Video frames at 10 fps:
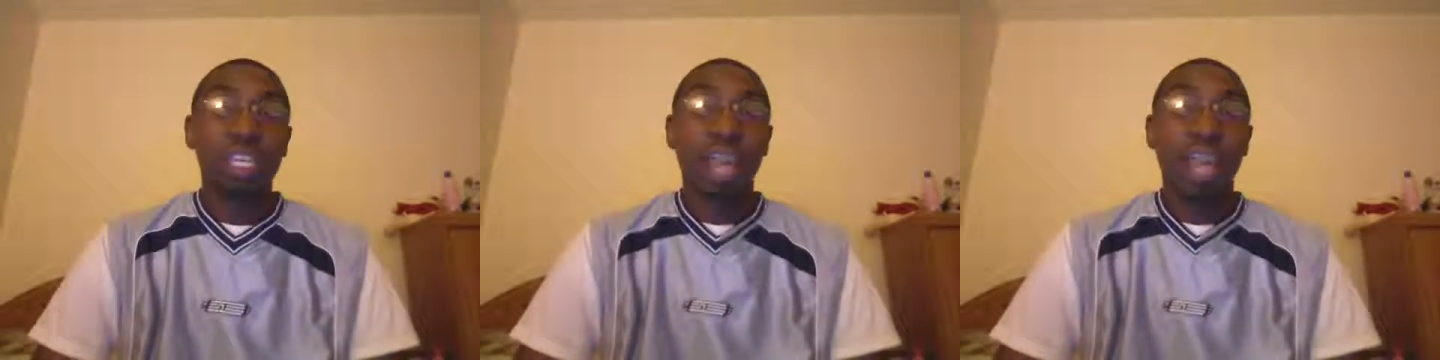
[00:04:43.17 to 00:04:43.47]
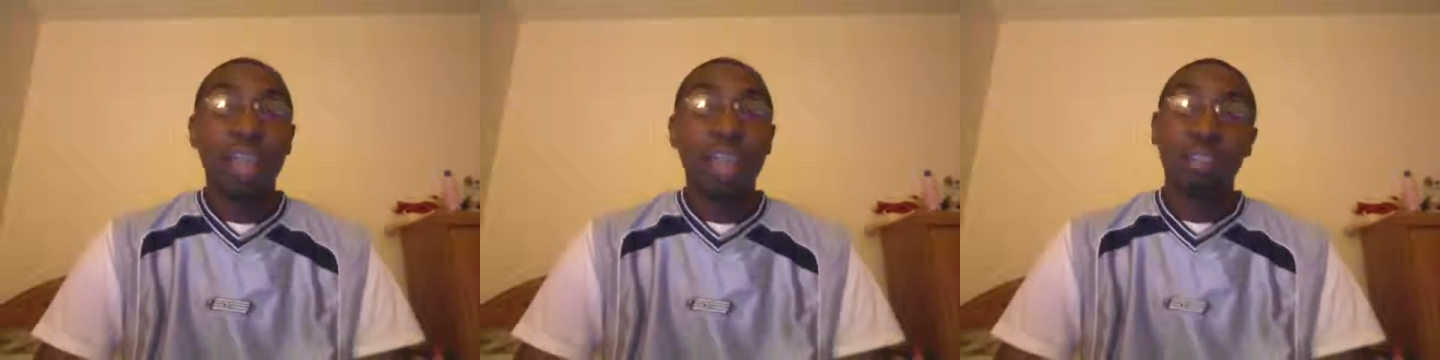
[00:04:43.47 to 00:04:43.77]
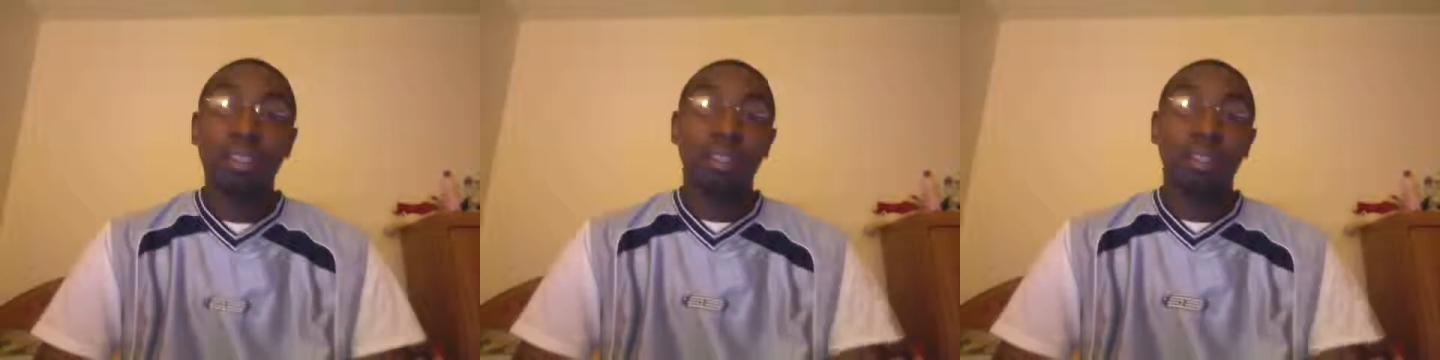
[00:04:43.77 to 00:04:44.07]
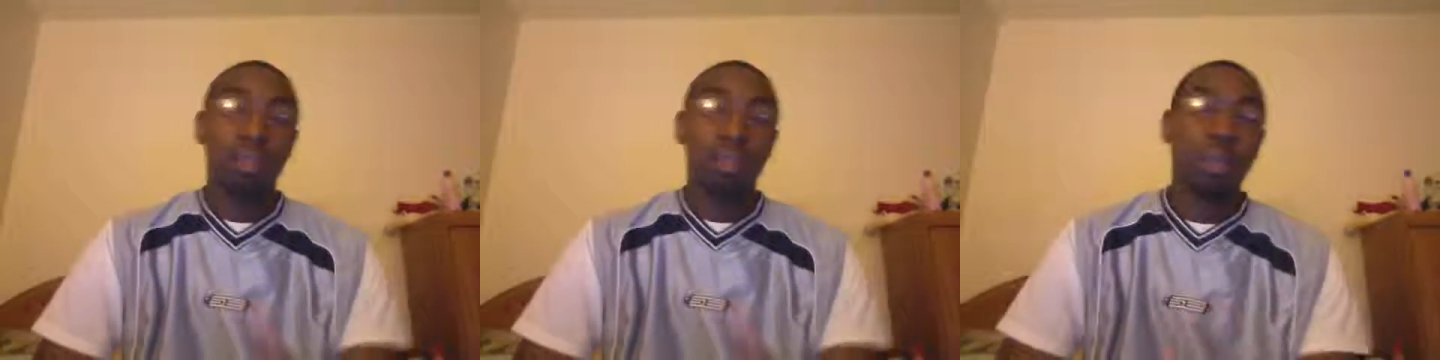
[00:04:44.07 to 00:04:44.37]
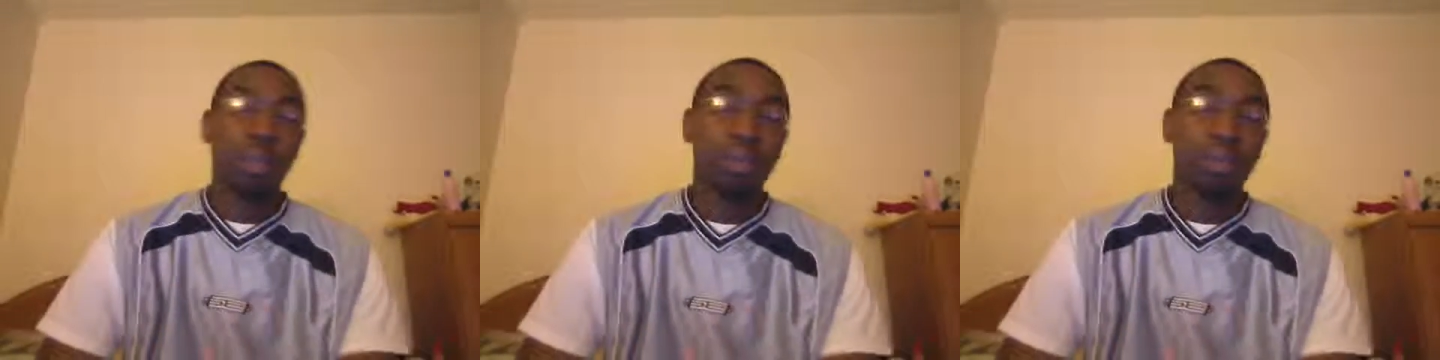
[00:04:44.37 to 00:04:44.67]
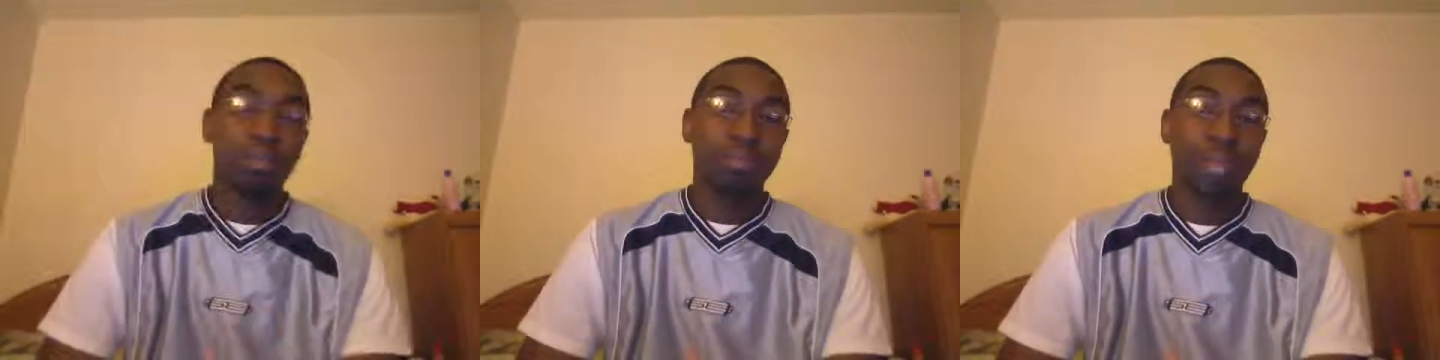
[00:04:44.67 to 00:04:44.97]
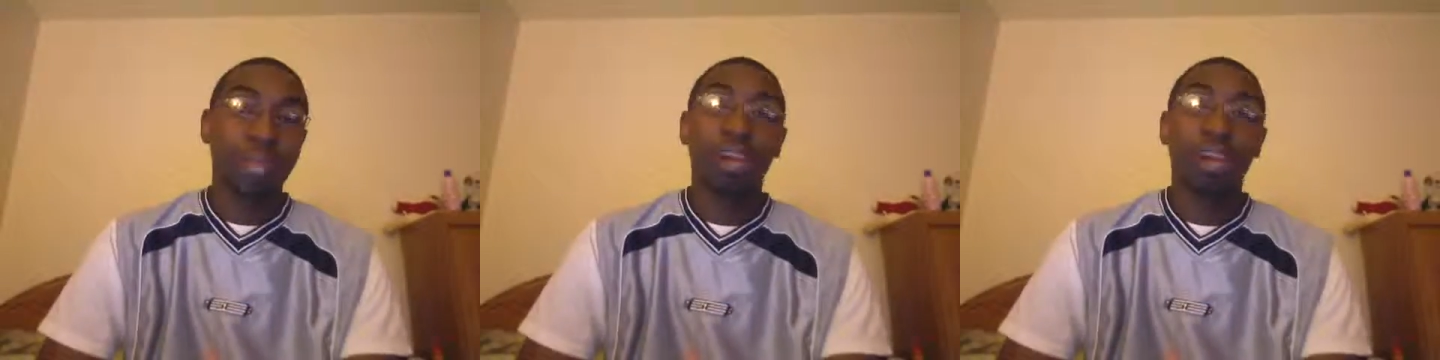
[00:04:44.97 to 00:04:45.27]
has um,
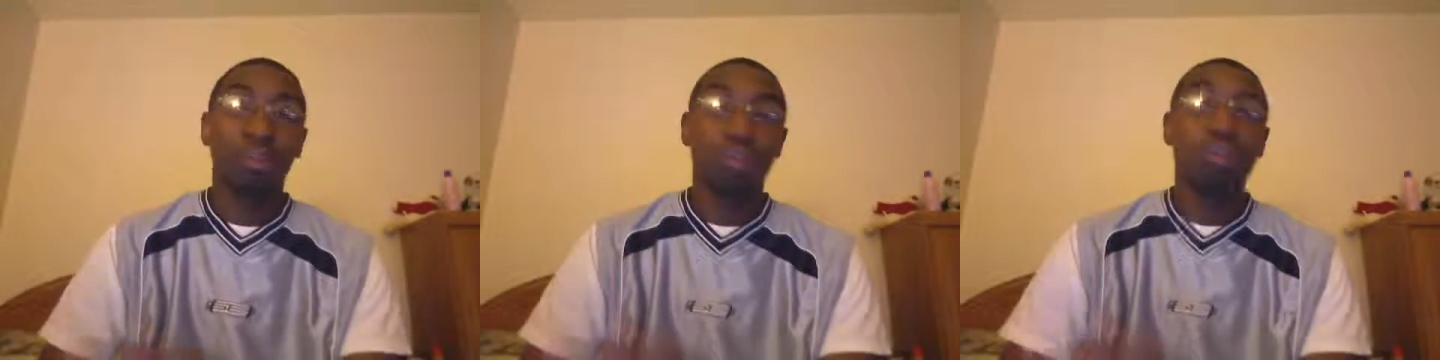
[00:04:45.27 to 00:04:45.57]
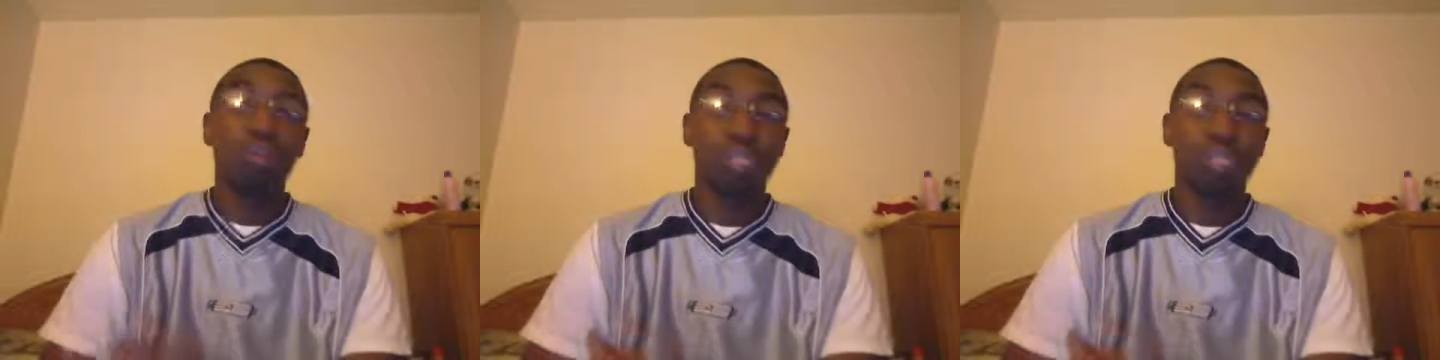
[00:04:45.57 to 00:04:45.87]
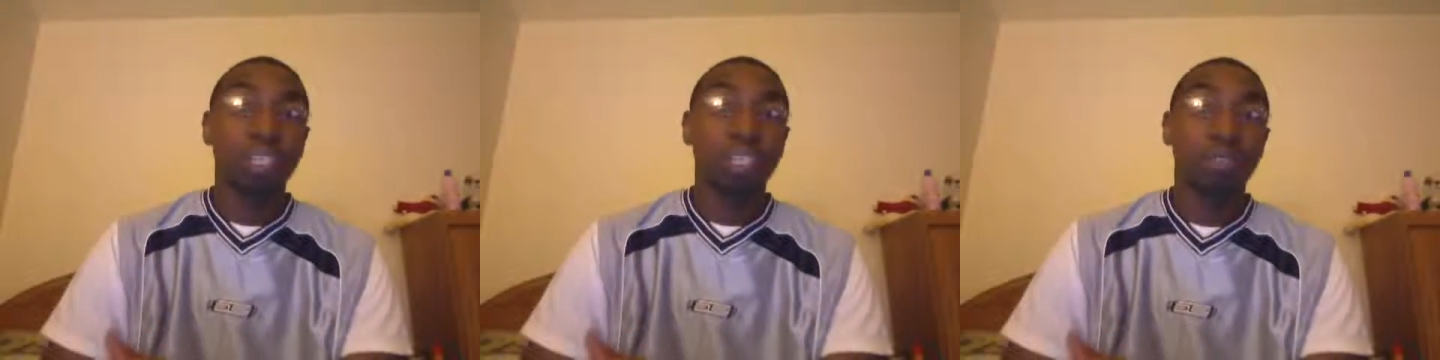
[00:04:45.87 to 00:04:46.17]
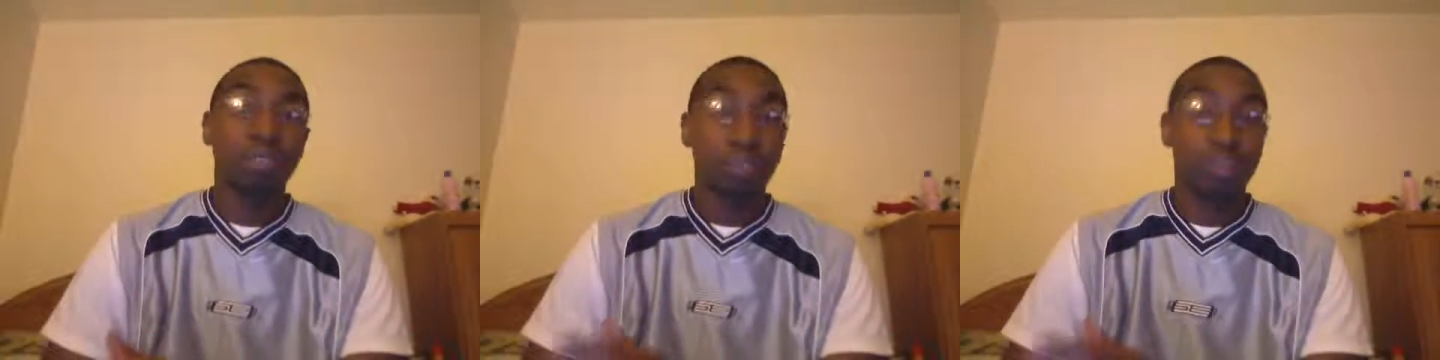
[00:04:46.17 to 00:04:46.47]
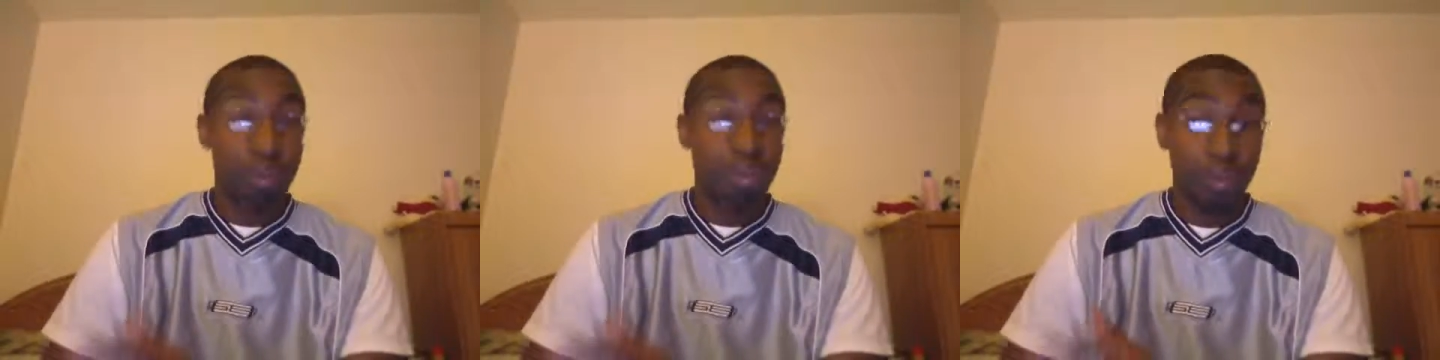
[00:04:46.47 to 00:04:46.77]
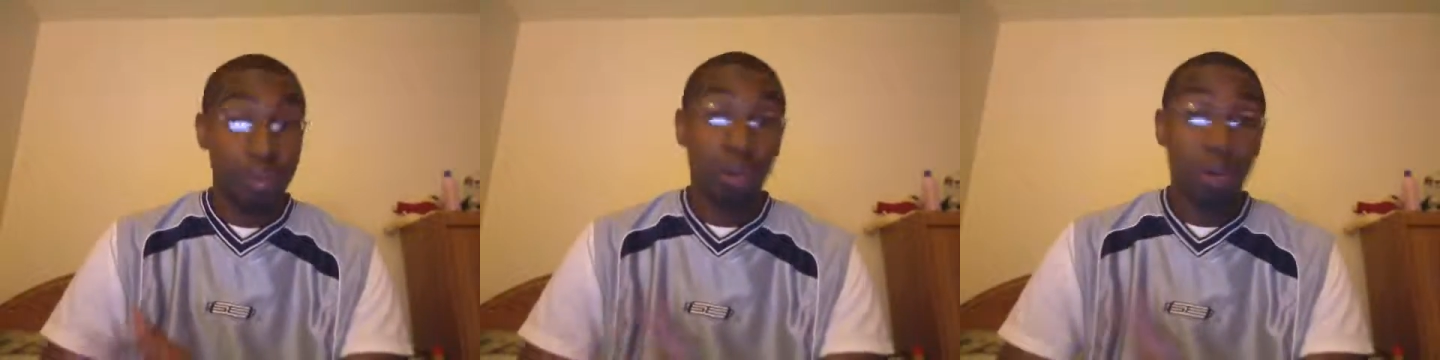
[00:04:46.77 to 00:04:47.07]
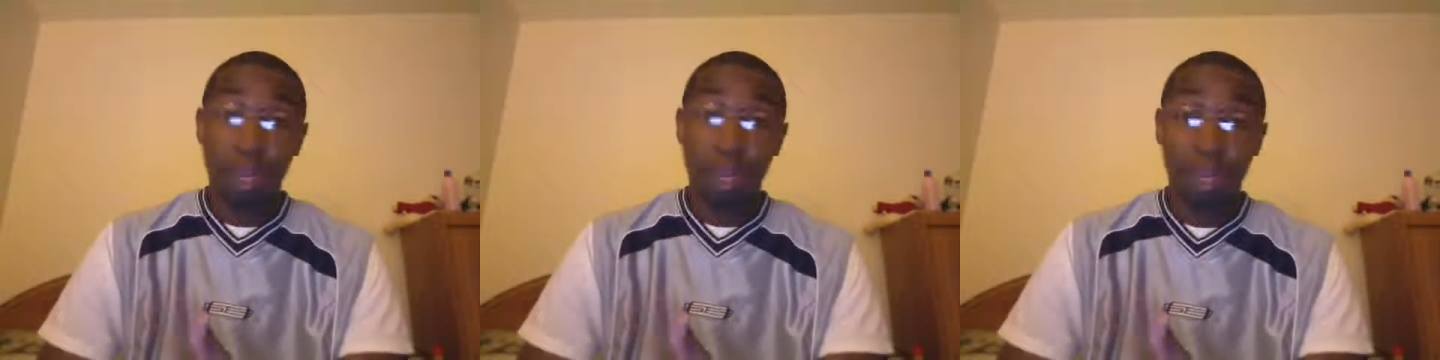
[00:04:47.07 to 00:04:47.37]
kind of grown herself to becoming an
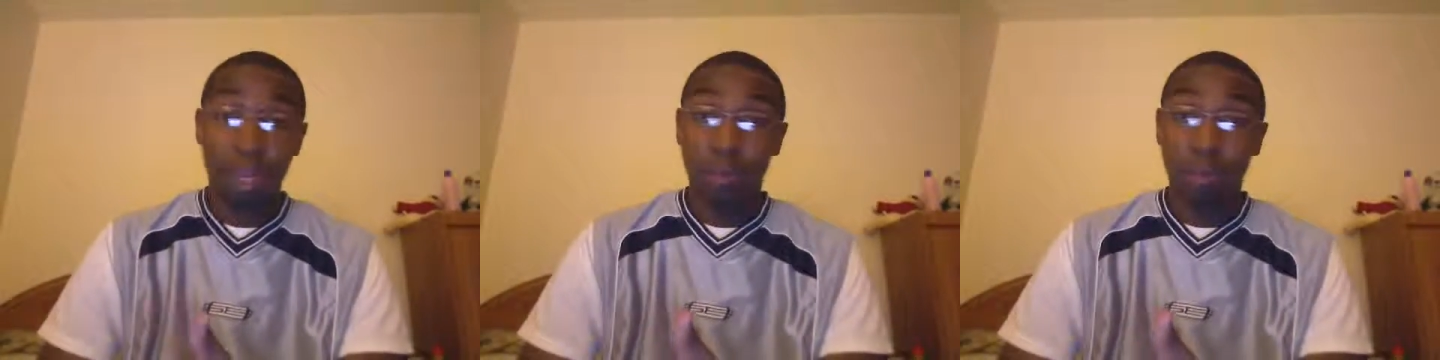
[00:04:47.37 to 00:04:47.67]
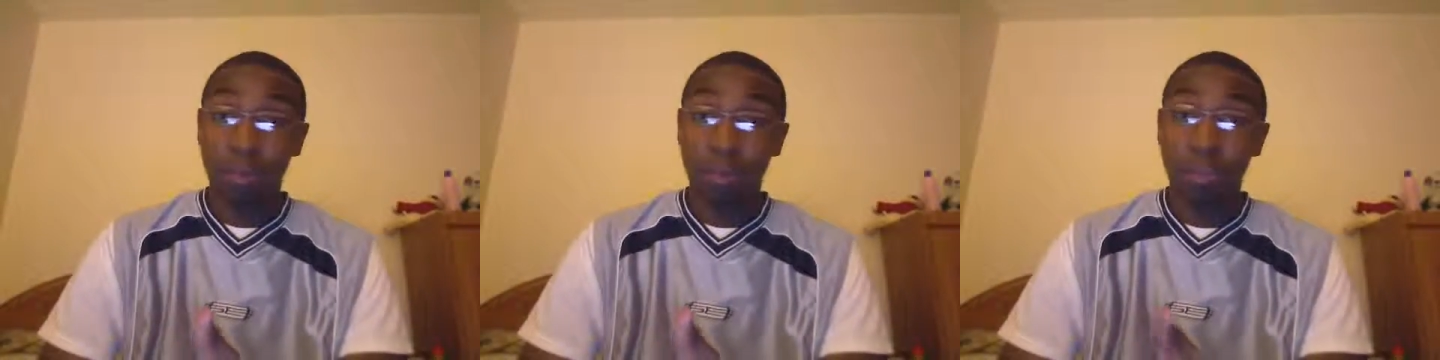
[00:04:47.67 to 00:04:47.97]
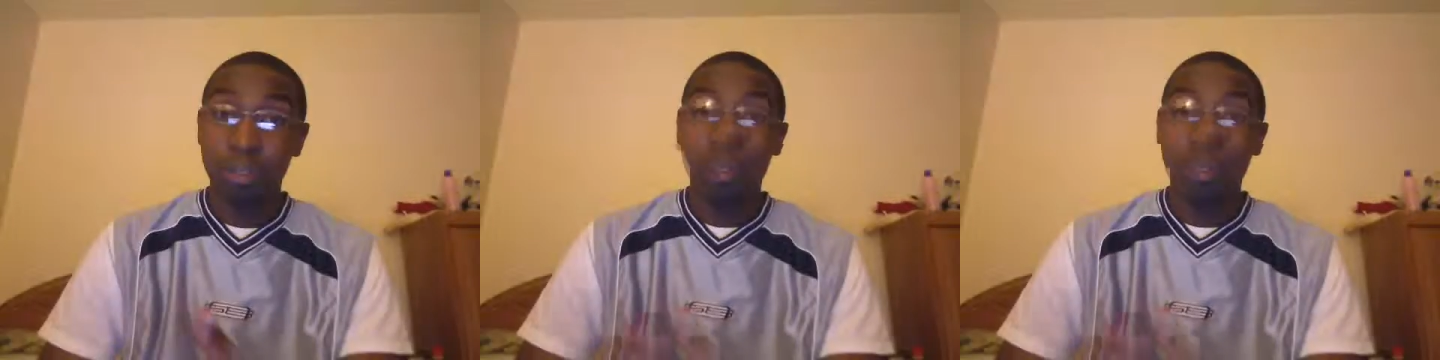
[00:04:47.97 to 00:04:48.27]
Omega level mutant.